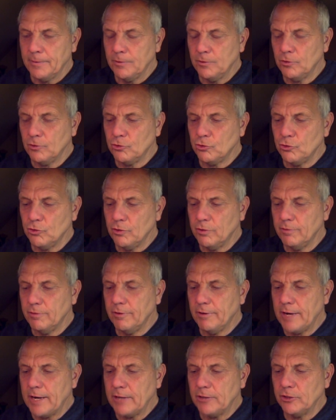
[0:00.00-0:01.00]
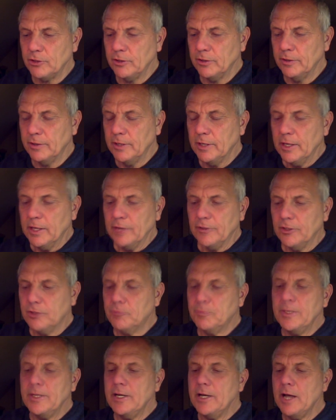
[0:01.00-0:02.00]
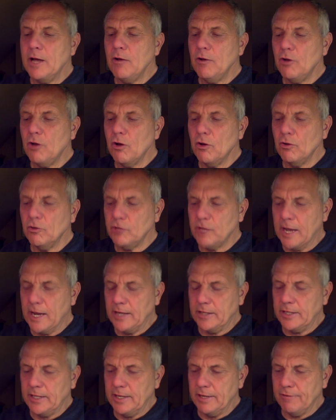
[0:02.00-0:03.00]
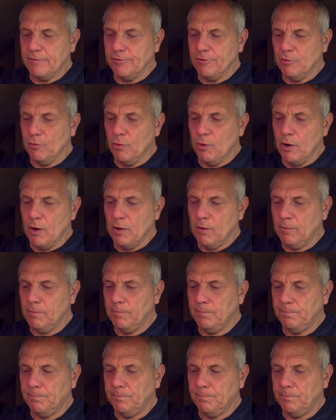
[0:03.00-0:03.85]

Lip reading: Not sure of the reaction. There's been no contact here for a while.